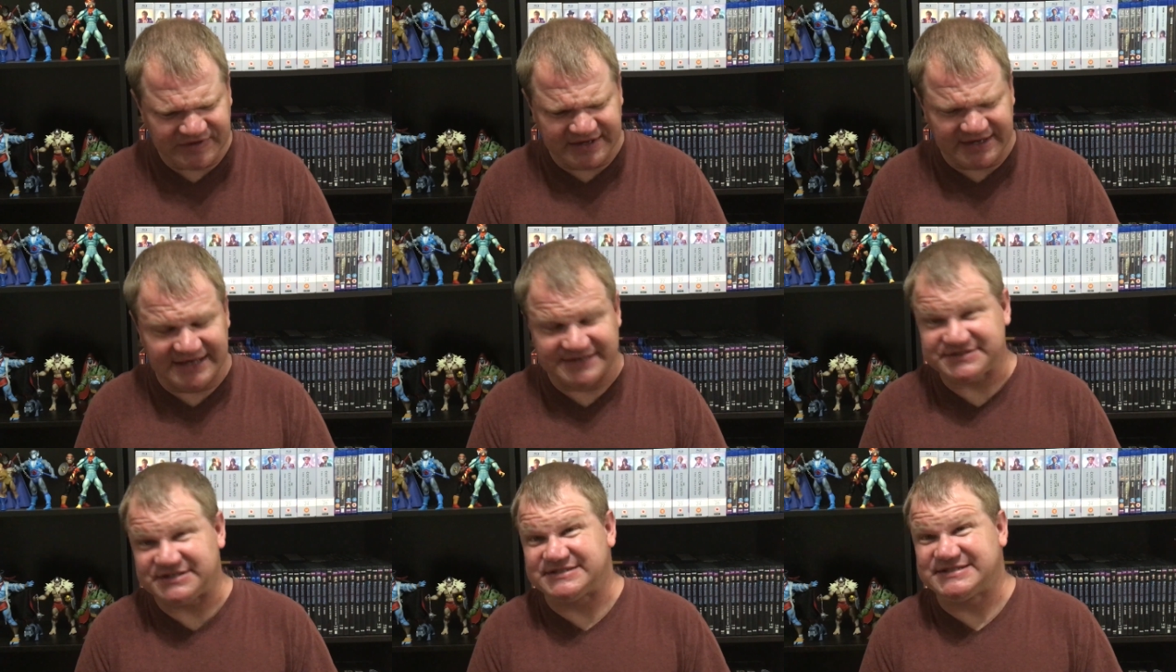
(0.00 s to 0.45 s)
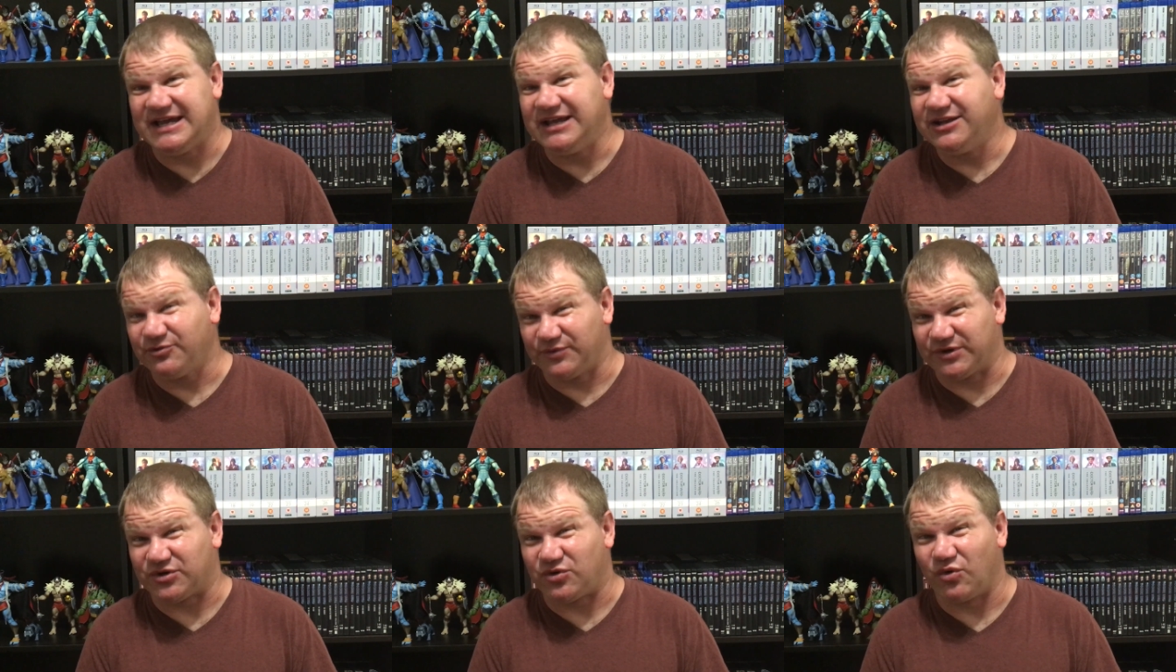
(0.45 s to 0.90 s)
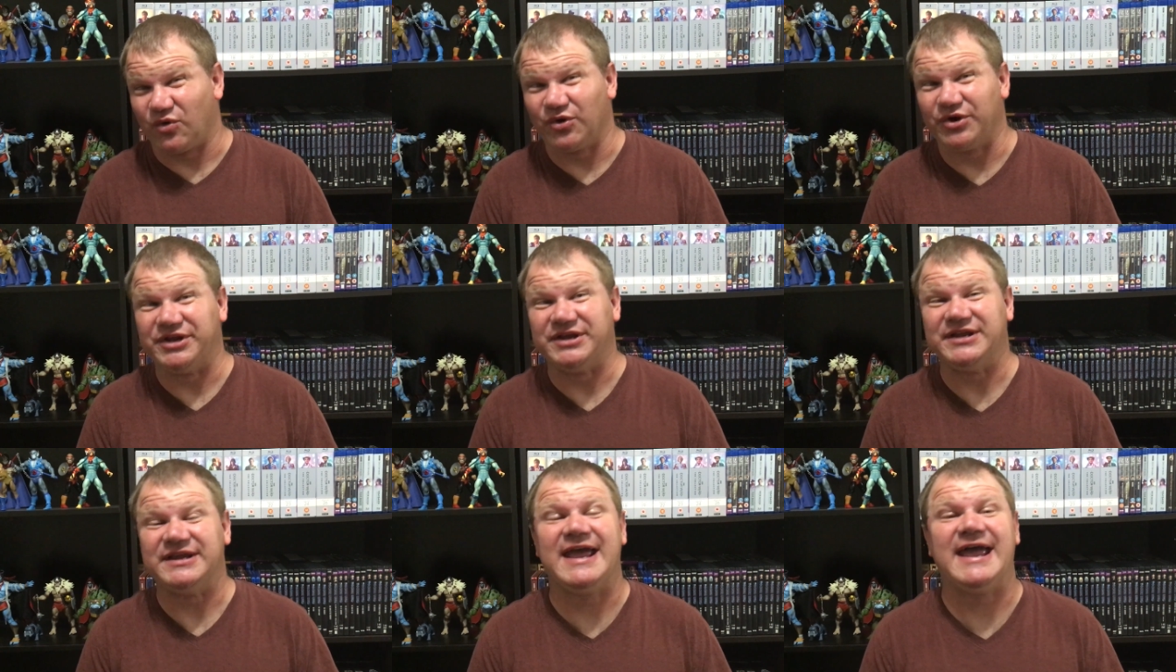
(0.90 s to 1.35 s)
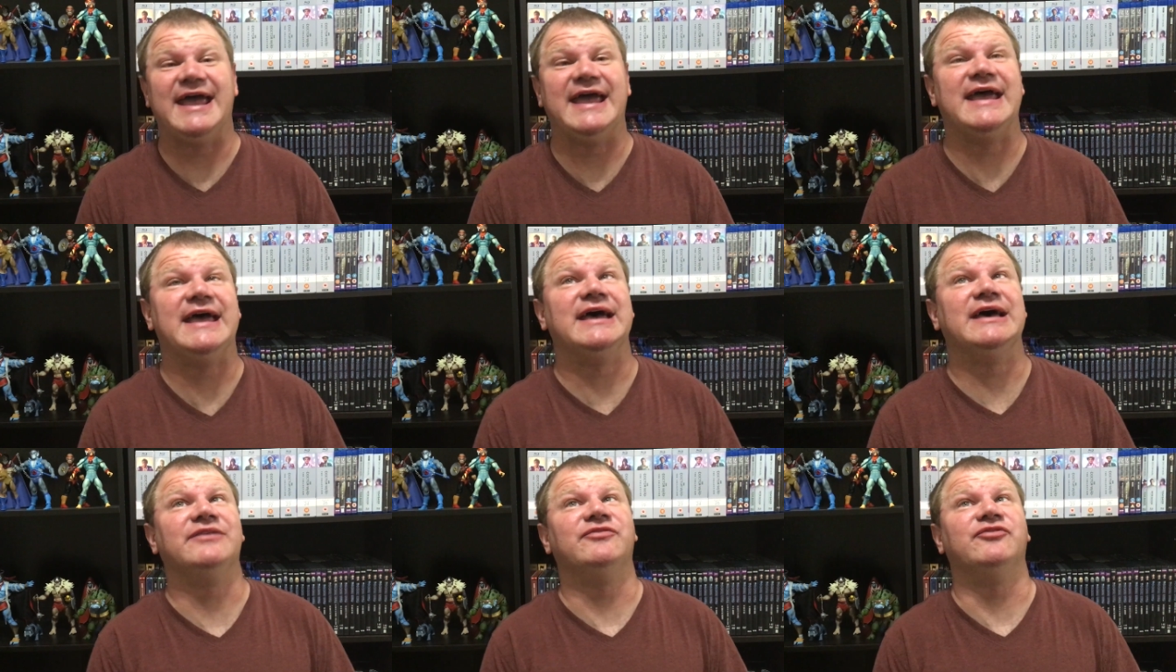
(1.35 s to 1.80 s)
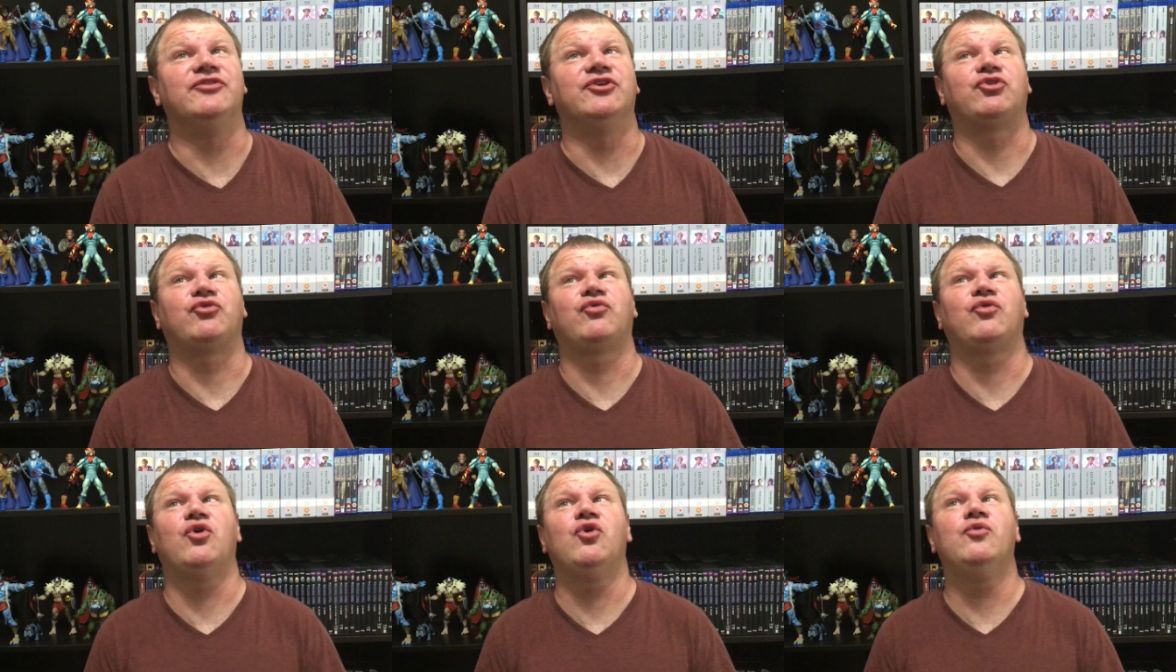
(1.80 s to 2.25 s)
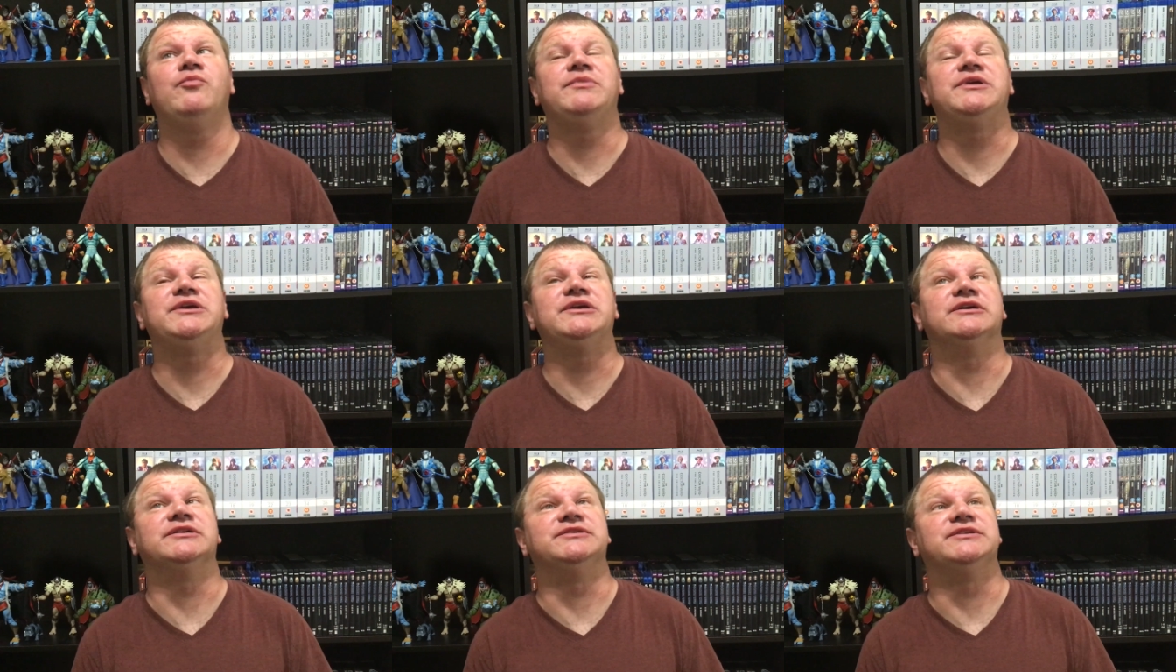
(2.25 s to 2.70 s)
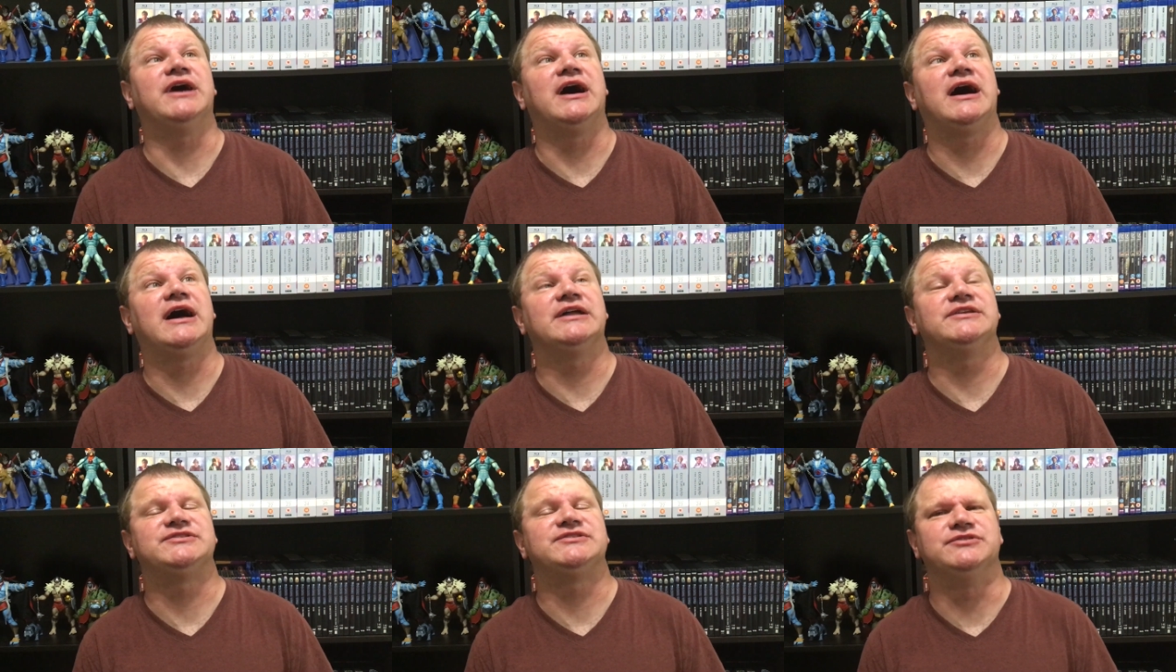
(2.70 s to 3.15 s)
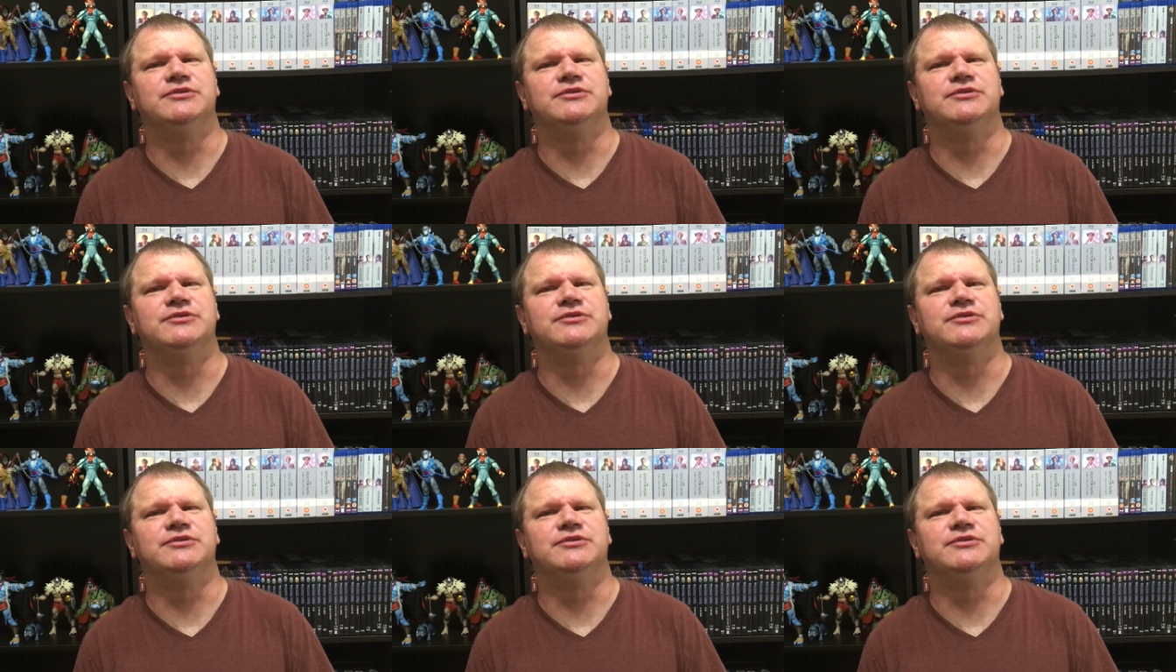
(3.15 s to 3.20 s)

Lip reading: as a telerecording, and the chromia dots,